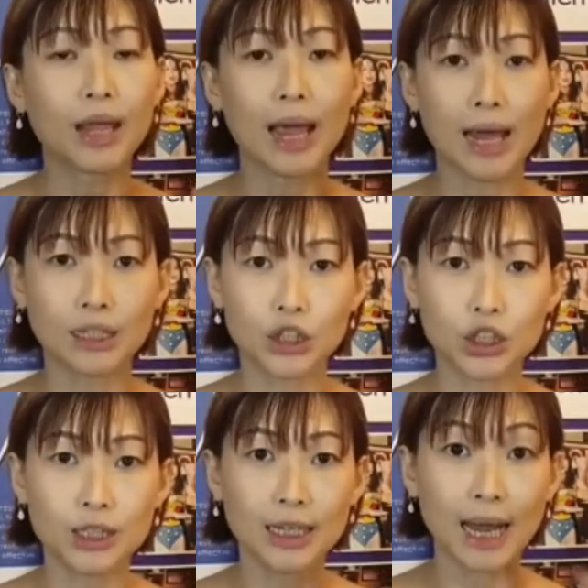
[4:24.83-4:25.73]

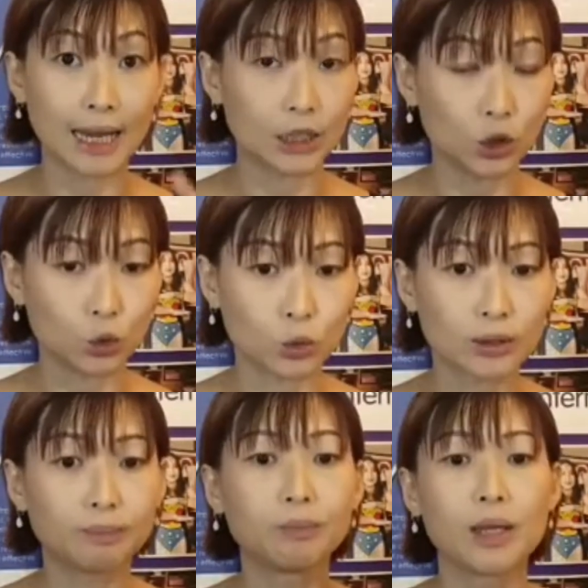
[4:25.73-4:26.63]
energy, and
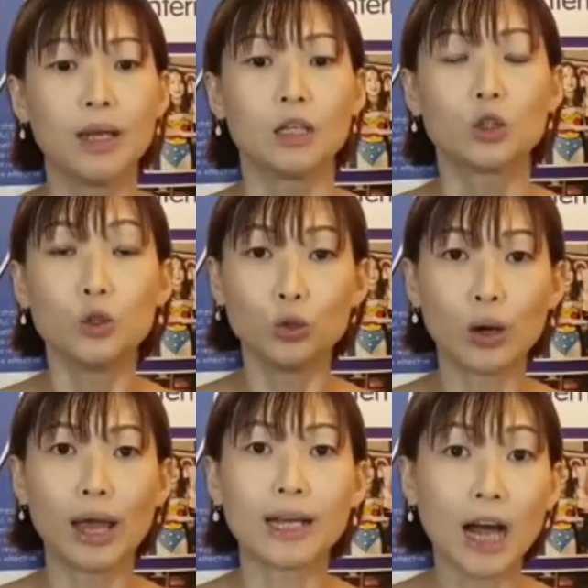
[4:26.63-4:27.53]
use. So you
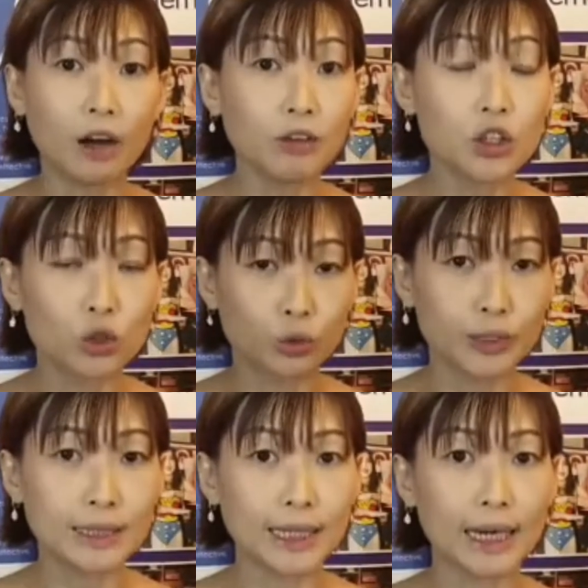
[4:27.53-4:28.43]
are encouraged to
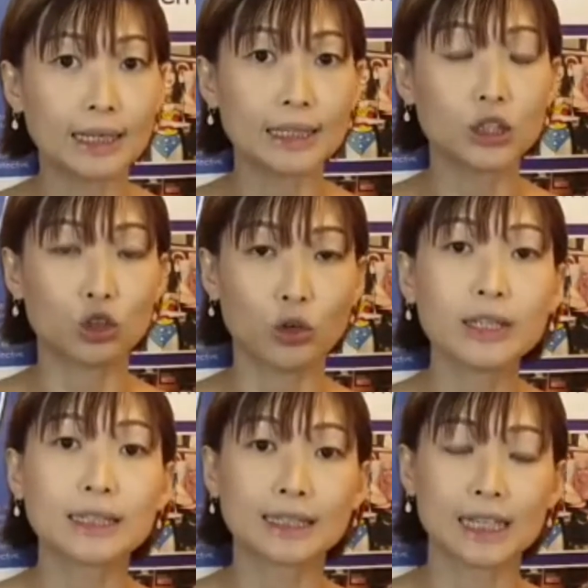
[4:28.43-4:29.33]
retake this
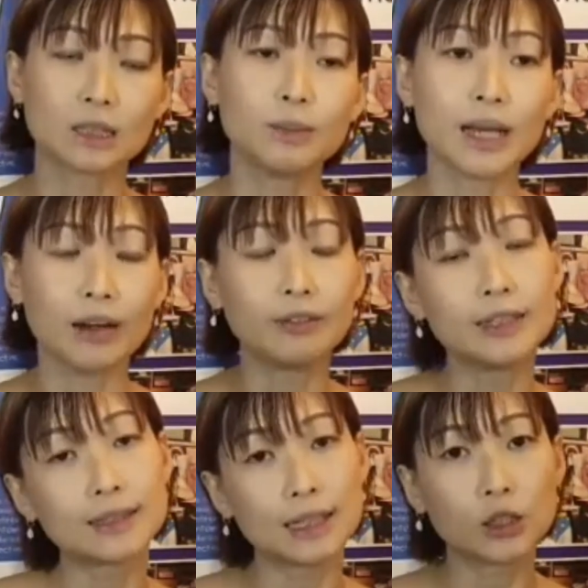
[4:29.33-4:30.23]
strengths assessment every
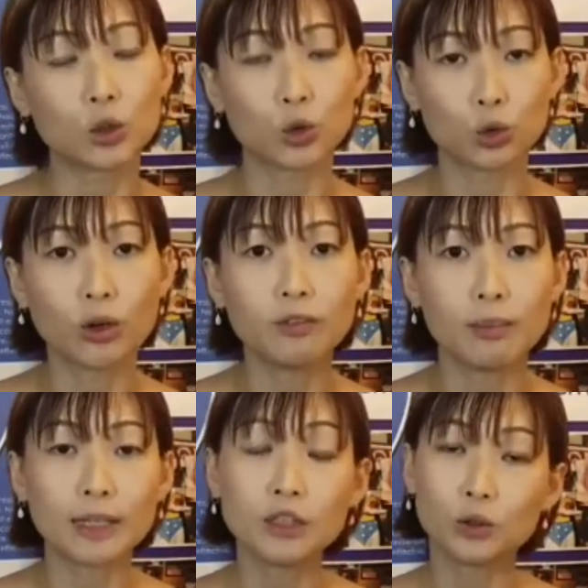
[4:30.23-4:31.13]
6 to 12
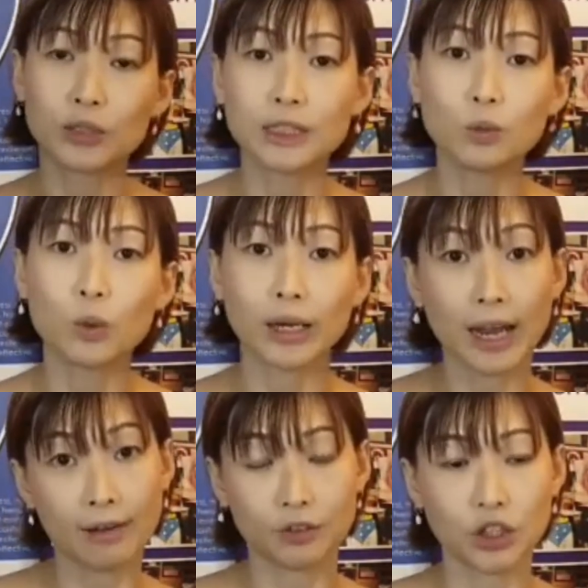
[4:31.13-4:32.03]
months to see what
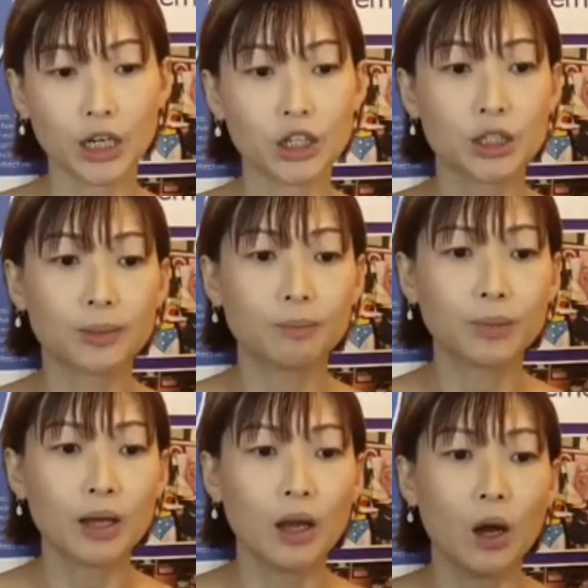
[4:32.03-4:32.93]
have changed.
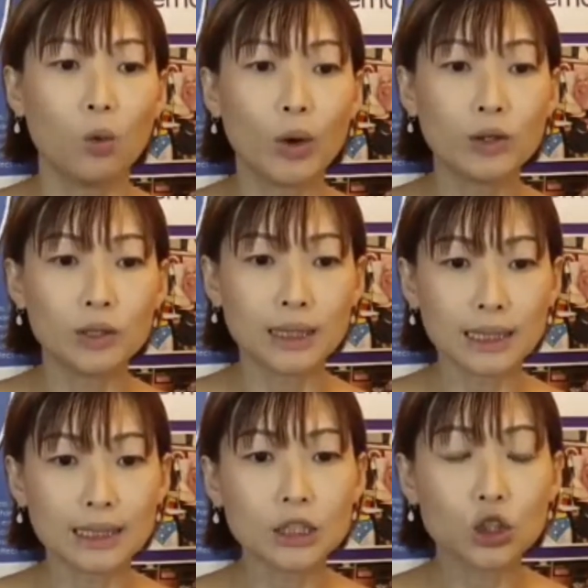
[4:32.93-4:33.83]
When you take
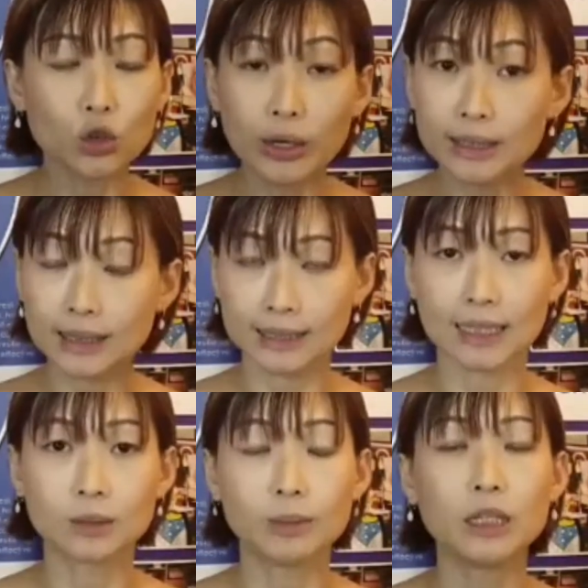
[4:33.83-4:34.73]
this strengths
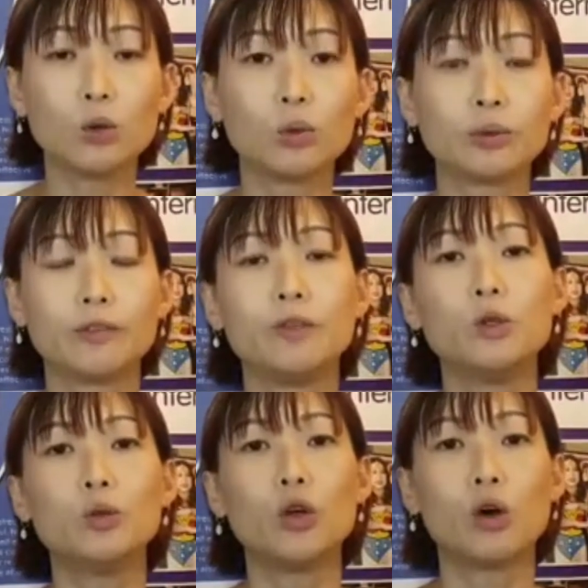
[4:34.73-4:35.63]
assessment, it will
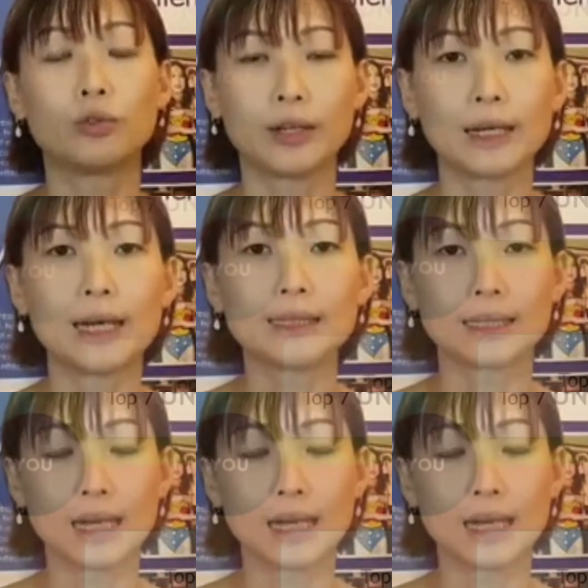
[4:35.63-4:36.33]
review your realized and